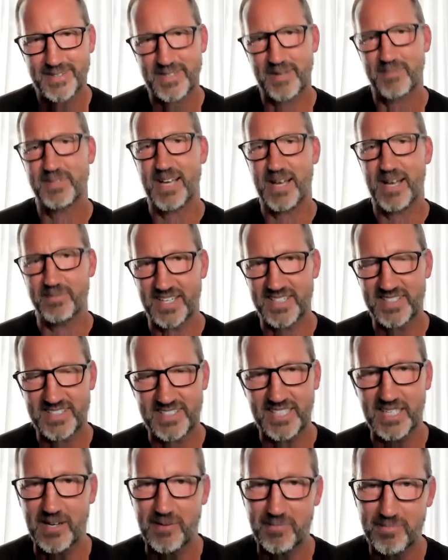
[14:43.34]
sometimes I
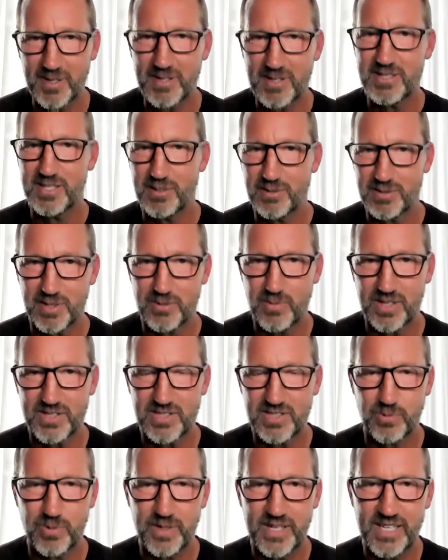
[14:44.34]
skip, but usually
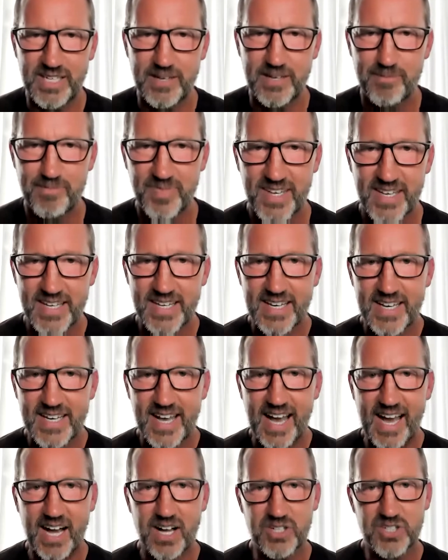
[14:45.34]
once a week,
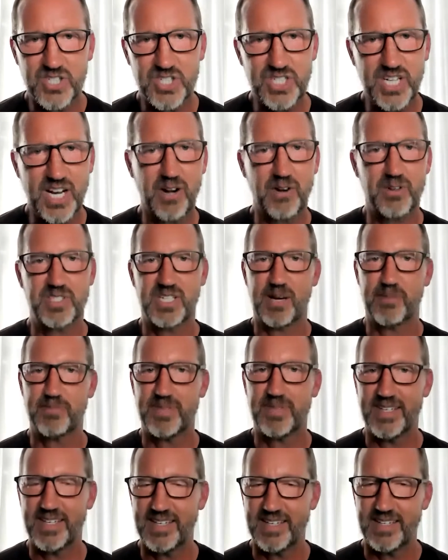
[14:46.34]
I'll share
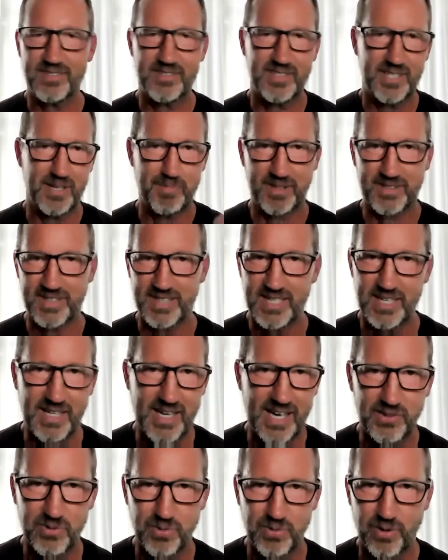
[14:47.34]
something typically
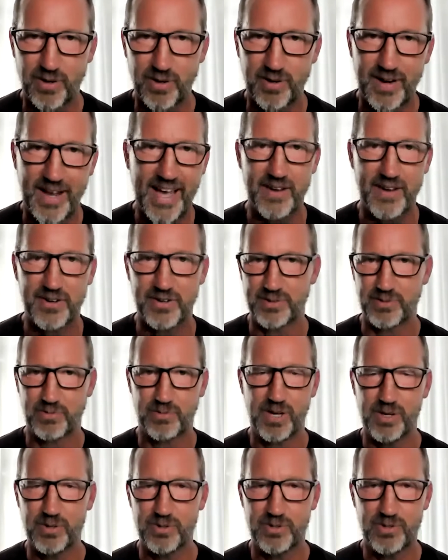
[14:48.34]
as we're out on the
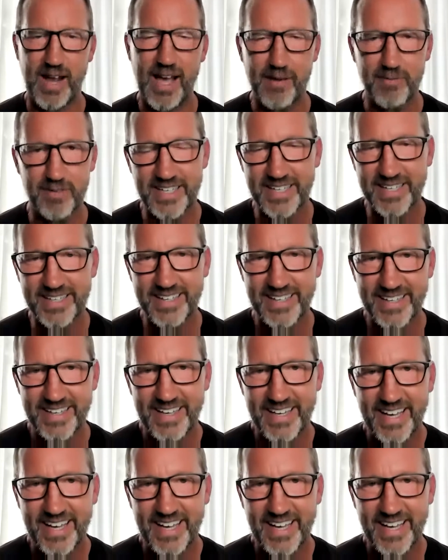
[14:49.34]
road traveling.